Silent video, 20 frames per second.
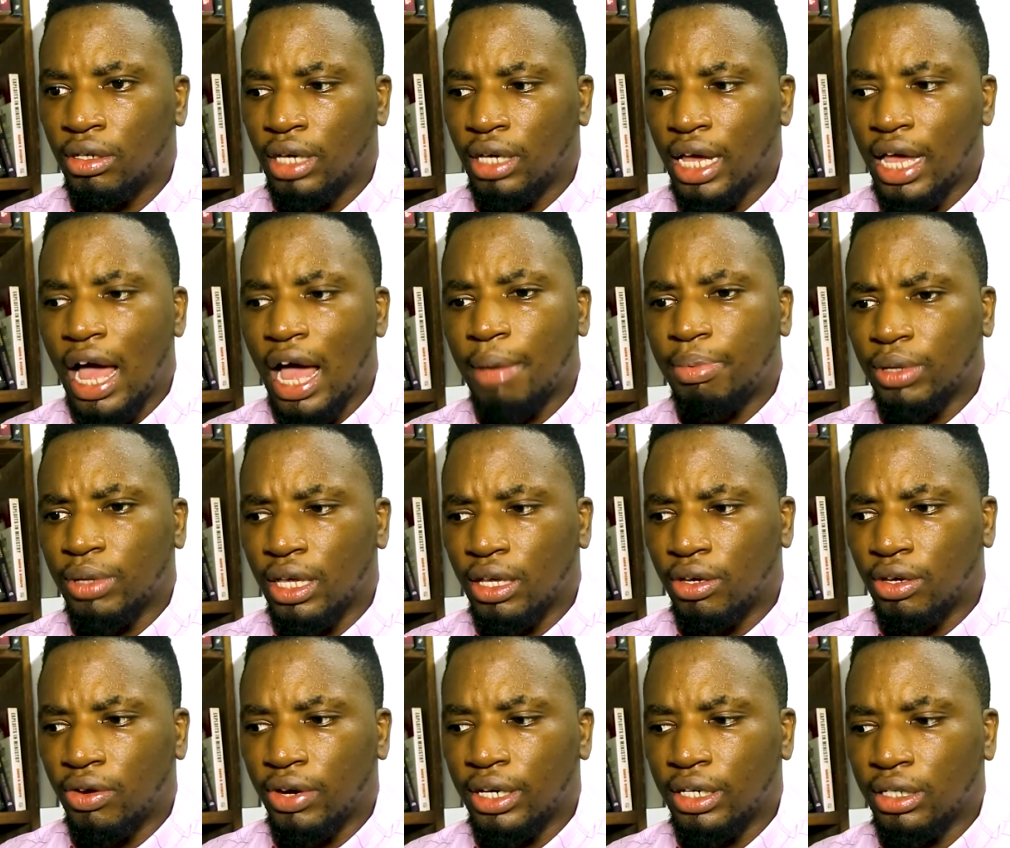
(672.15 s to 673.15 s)
Kay
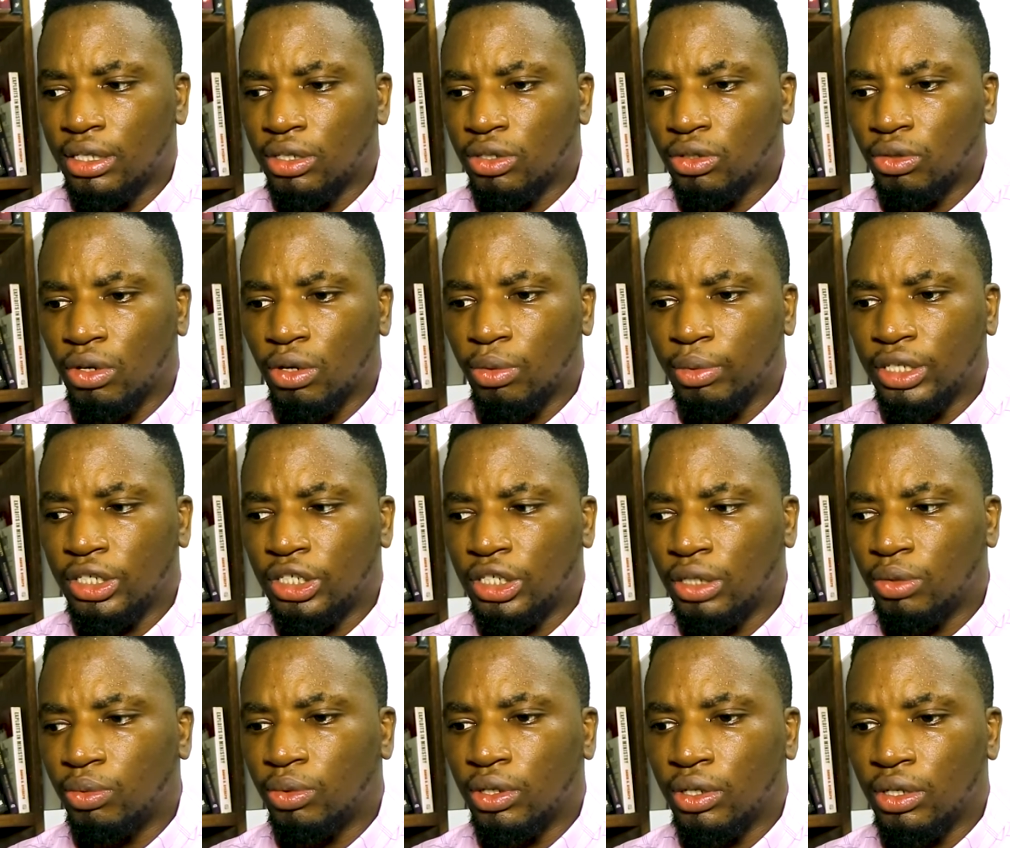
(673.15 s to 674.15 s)
Applegate created the story when
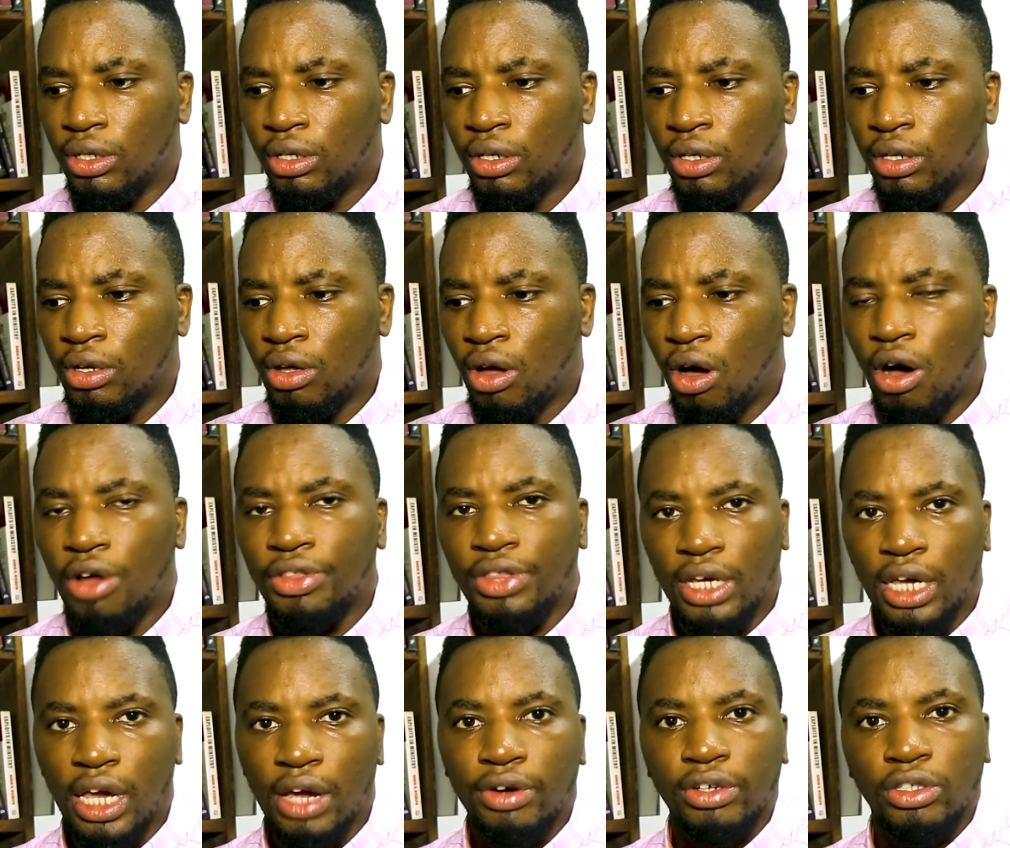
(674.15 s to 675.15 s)
all the
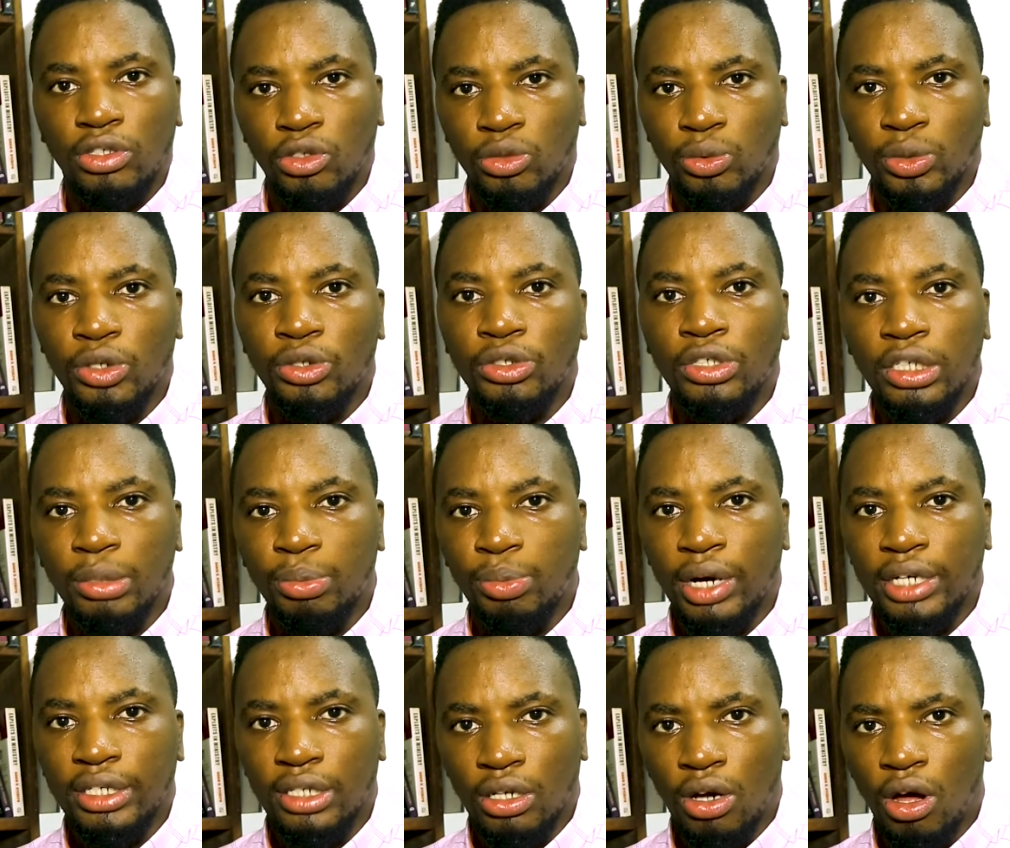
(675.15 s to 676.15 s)
characters were usually
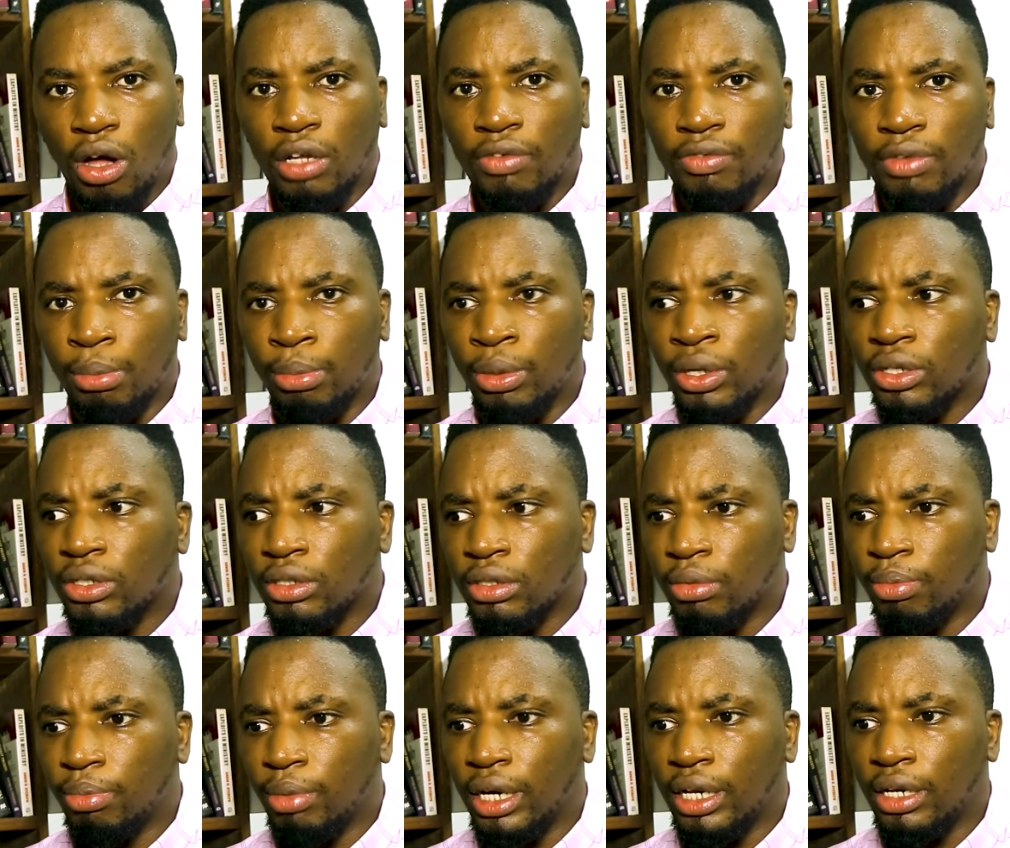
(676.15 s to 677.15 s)
present in all of the books,
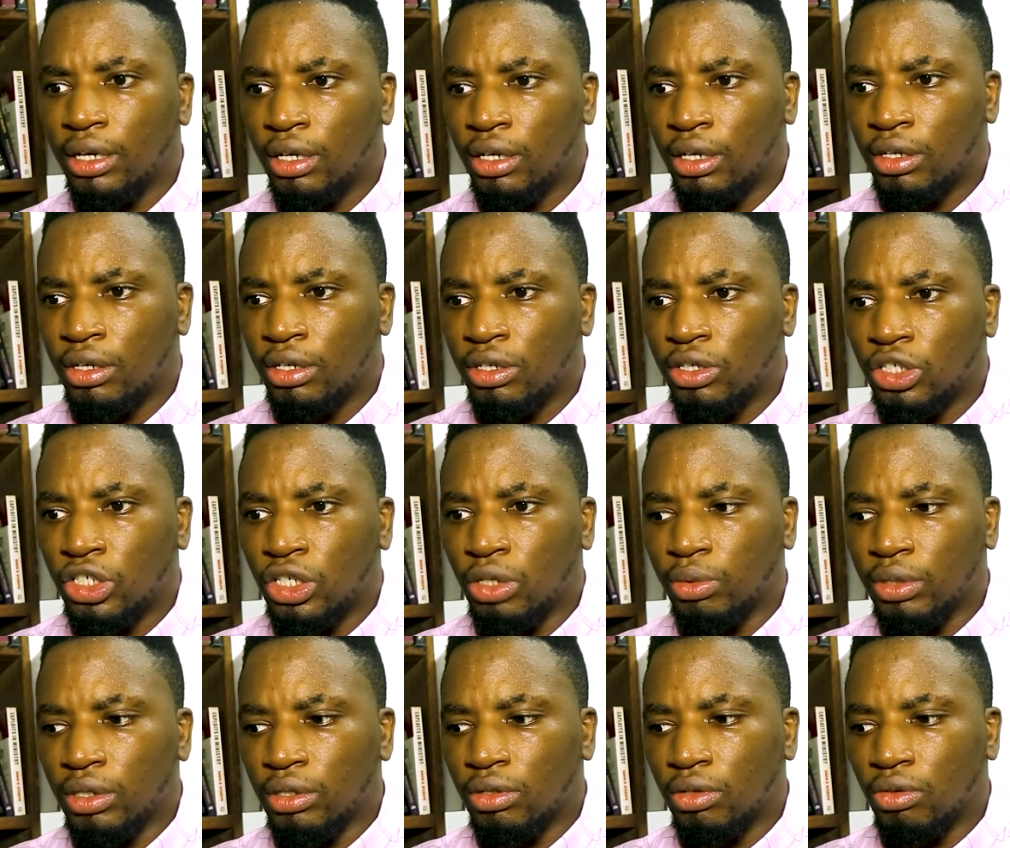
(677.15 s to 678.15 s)
but she
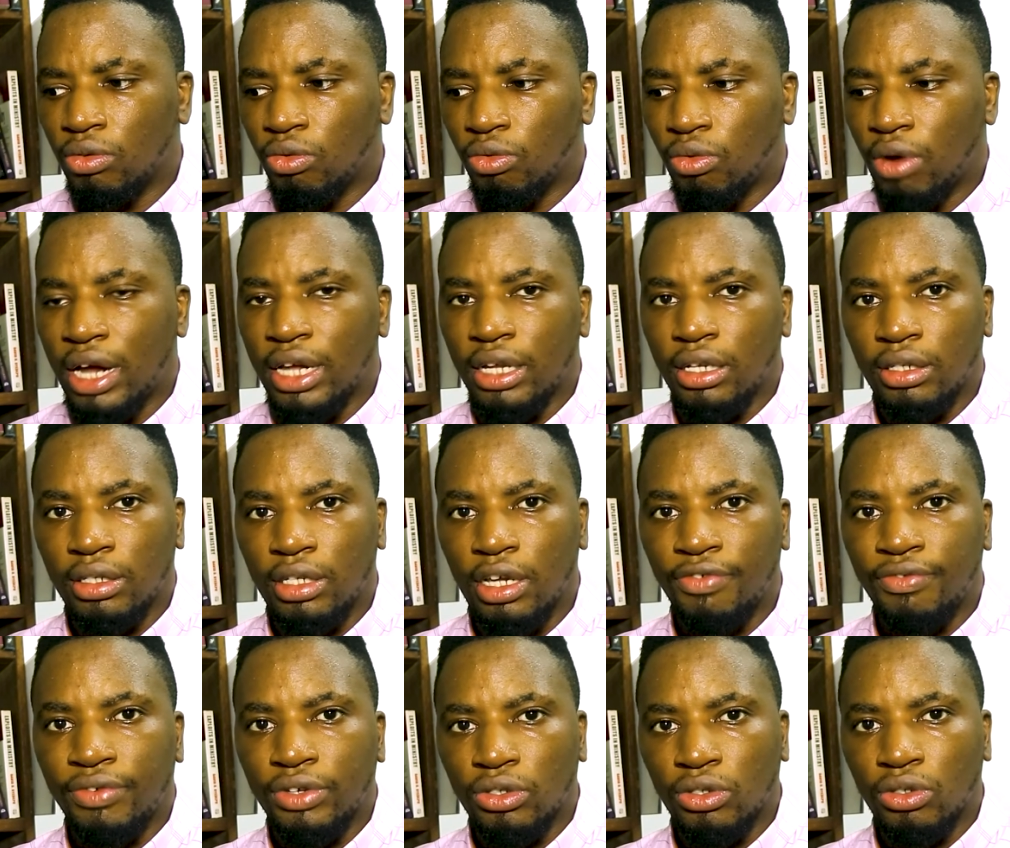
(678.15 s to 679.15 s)
would write
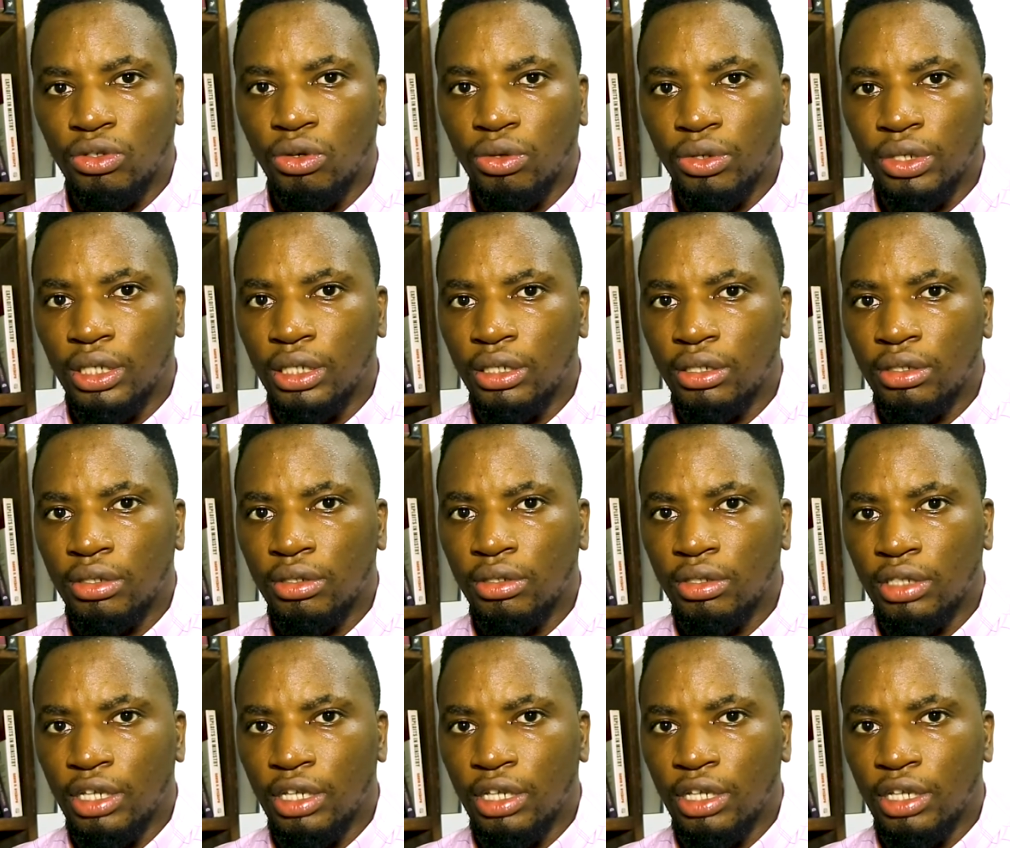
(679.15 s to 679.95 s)
different stories,